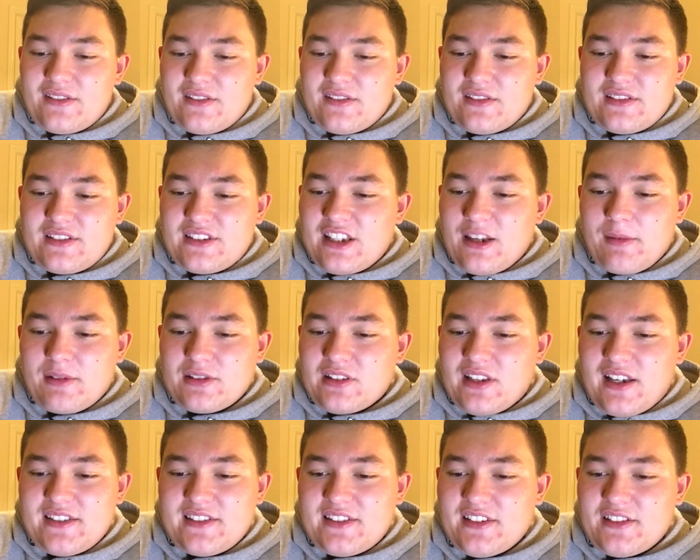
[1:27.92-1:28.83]
Same as
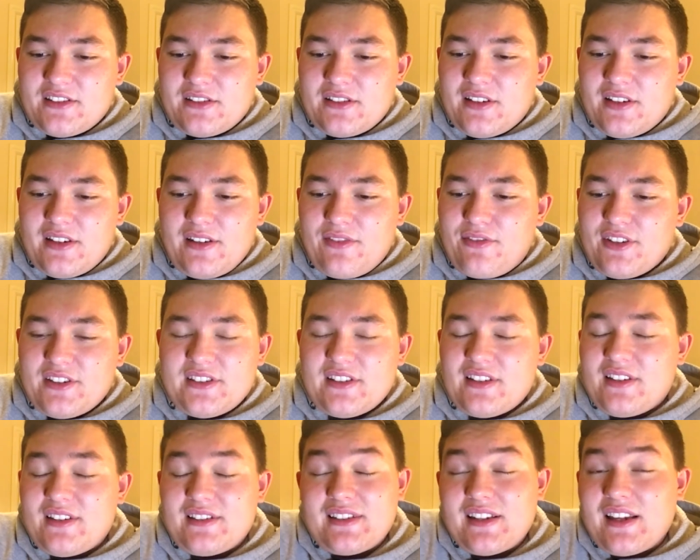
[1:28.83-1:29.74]
last season.
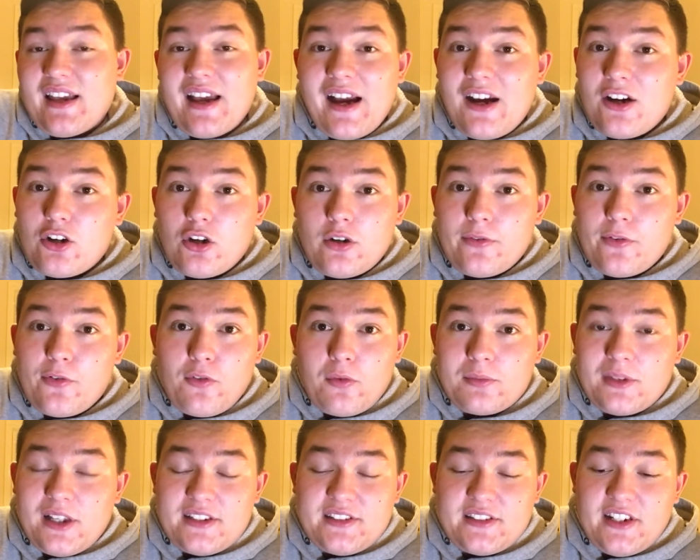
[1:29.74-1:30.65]
Is it a hangover from
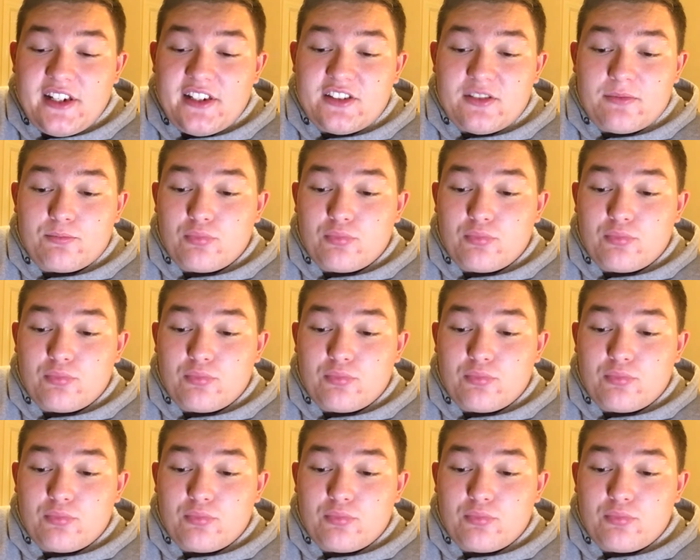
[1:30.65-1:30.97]
last season?